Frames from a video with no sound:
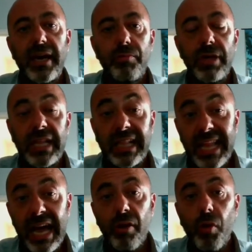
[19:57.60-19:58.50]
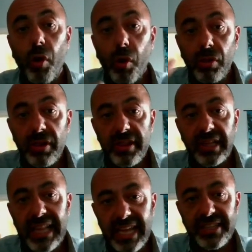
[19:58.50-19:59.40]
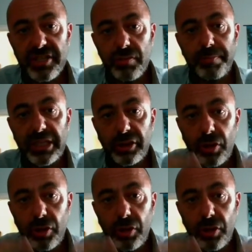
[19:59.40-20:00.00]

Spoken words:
will allow all the LEDs to be